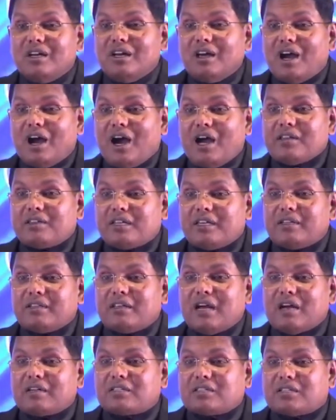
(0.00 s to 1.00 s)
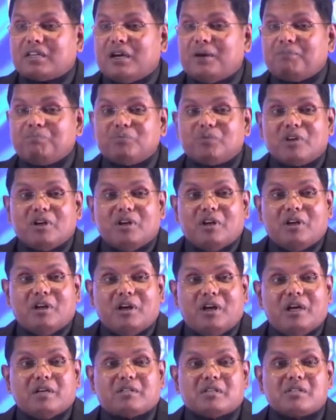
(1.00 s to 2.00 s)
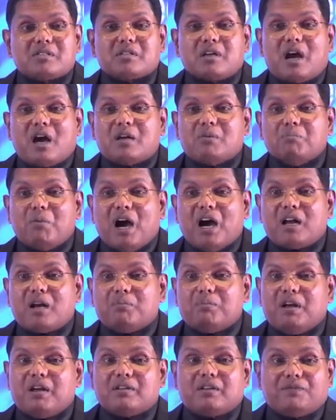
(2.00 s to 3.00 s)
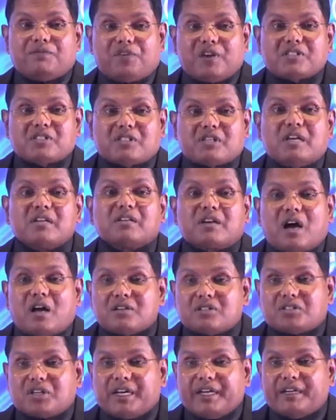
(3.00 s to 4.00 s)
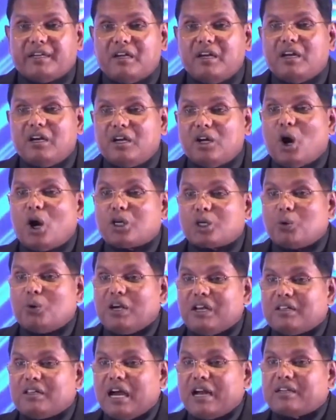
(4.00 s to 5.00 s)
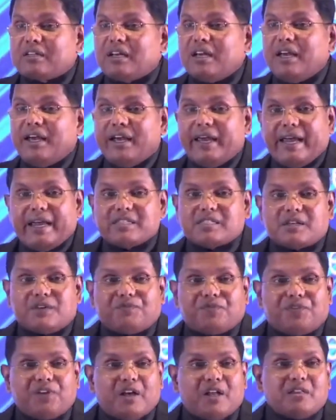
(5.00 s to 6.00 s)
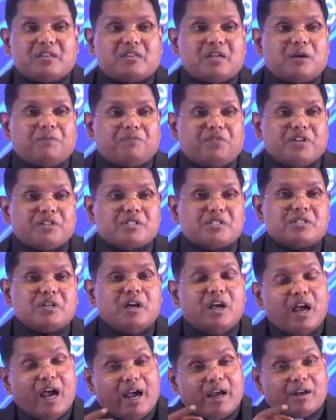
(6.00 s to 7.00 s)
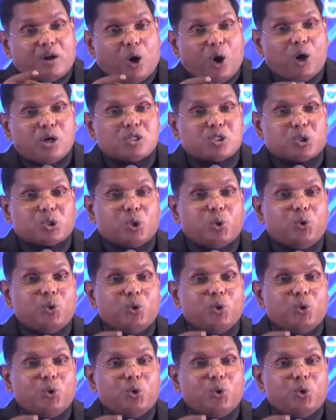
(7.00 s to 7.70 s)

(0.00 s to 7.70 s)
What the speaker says: I think that it is admirable, the first in country. Not only that, he is a philanthropist and also